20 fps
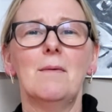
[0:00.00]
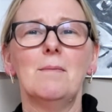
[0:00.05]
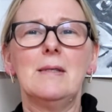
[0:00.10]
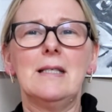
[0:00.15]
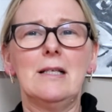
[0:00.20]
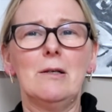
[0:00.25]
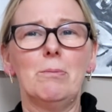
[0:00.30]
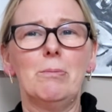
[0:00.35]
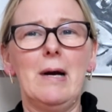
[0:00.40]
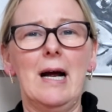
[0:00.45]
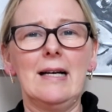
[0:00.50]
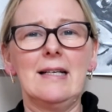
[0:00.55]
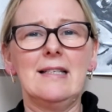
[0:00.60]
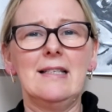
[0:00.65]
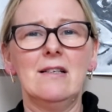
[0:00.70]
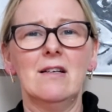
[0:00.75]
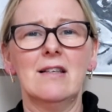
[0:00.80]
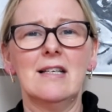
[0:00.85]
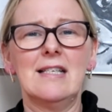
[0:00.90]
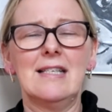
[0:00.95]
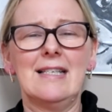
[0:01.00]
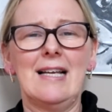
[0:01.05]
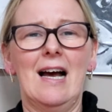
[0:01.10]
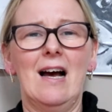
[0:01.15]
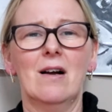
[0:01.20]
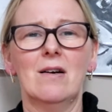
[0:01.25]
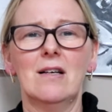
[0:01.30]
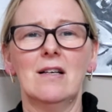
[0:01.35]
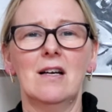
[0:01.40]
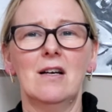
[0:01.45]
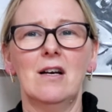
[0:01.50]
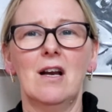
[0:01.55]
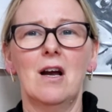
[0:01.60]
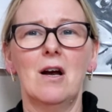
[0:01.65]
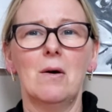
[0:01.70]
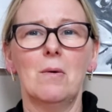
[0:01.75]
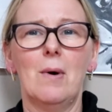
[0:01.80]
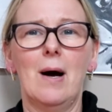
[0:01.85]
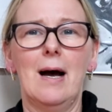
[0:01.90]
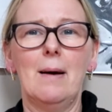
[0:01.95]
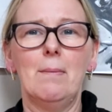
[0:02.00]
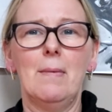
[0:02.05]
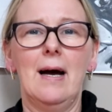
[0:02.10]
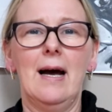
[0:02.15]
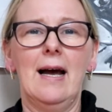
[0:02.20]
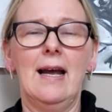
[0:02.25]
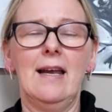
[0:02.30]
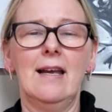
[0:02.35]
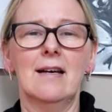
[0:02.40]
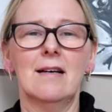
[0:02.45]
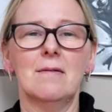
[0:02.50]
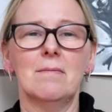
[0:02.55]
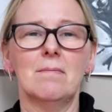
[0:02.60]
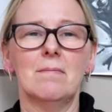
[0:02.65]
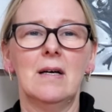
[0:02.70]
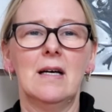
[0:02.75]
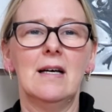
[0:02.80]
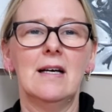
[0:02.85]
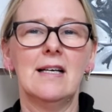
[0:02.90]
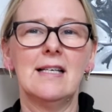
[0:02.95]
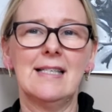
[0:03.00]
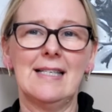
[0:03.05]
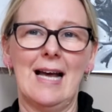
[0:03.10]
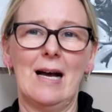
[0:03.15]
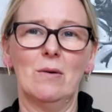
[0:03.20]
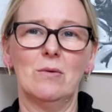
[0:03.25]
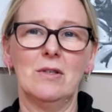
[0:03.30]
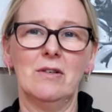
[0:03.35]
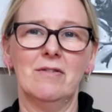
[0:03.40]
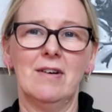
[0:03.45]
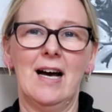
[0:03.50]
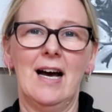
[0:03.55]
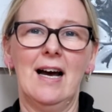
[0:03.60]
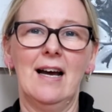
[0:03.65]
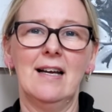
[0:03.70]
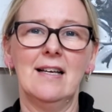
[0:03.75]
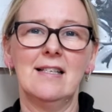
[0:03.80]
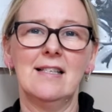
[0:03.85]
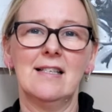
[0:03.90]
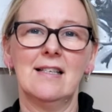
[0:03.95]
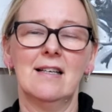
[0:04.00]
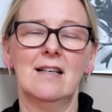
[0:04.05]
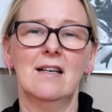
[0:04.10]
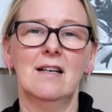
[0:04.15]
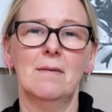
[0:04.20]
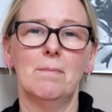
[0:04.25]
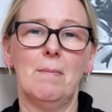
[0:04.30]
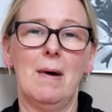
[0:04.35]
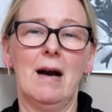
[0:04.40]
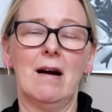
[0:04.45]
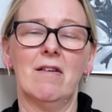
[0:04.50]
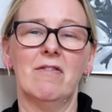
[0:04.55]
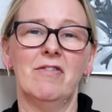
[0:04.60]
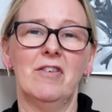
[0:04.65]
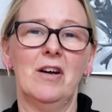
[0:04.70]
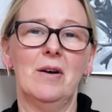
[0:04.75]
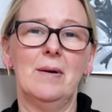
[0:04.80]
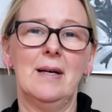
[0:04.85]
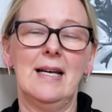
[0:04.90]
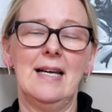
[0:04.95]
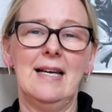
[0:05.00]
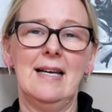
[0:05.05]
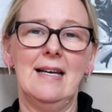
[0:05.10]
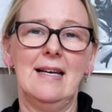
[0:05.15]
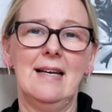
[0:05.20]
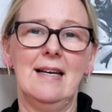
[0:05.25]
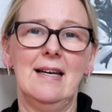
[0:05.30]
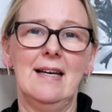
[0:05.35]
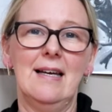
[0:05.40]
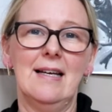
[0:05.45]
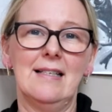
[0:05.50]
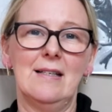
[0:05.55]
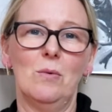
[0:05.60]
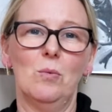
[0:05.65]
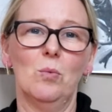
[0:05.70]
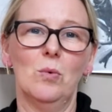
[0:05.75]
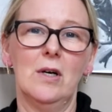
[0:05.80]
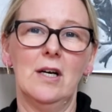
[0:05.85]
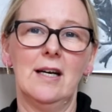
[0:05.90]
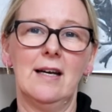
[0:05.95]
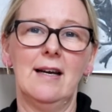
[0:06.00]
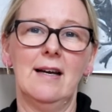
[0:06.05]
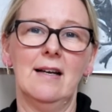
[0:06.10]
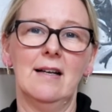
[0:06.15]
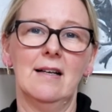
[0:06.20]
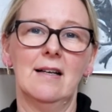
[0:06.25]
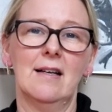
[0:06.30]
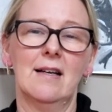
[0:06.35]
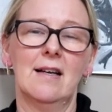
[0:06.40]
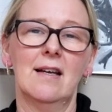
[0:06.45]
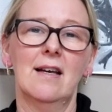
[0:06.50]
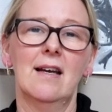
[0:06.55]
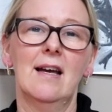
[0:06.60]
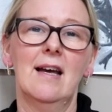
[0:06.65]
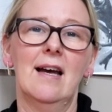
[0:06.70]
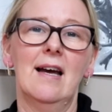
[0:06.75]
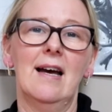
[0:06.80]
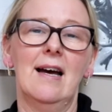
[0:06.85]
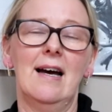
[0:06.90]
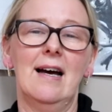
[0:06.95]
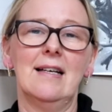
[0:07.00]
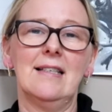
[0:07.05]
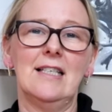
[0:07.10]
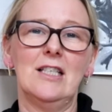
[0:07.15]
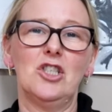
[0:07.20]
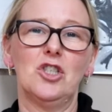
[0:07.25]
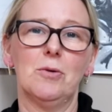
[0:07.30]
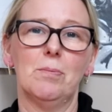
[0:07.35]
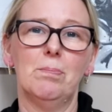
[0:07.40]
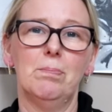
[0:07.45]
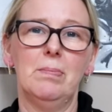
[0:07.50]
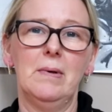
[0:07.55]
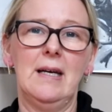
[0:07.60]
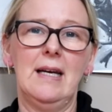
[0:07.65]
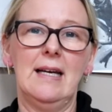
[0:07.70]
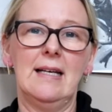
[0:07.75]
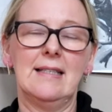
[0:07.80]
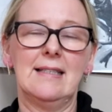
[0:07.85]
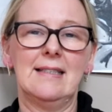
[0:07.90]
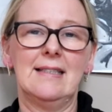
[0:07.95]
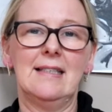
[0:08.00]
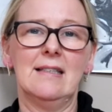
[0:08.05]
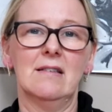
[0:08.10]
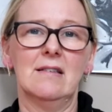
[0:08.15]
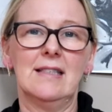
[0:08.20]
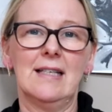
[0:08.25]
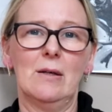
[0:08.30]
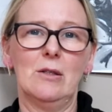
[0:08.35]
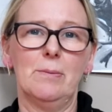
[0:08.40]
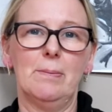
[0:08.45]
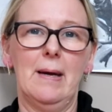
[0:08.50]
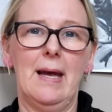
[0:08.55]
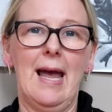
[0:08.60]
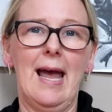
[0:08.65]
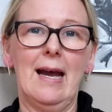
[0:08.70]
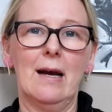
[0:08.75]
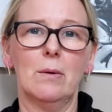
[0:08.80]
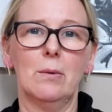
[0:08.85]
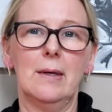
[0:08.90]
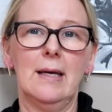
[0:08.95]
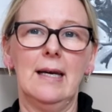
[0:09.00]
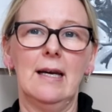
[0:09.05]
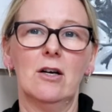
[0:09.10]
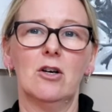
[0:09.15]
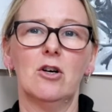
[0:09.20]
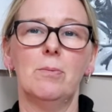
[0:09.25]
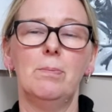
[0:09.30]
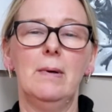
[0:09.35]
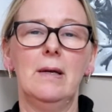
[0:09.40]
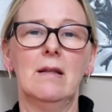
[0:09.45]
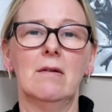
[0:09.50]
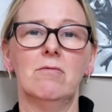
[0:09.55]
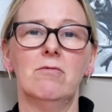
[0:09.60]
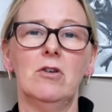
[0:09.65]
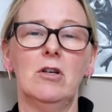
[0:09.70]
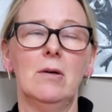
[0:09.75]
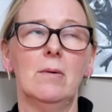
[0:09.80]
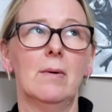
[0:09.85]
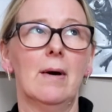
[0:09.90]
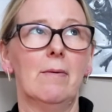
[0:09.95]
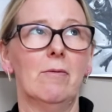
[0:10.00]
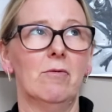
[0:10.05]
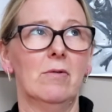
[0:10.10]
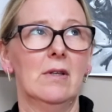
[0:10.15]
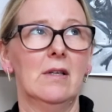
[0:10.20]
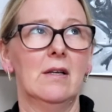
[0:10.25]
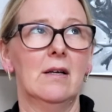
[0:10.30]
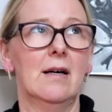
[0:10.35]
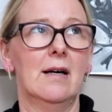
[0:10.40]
Still practicing on the sound. I don't know why my sound device microphone isn't working as it should be. It still sounds a bit echoey. It could be the room.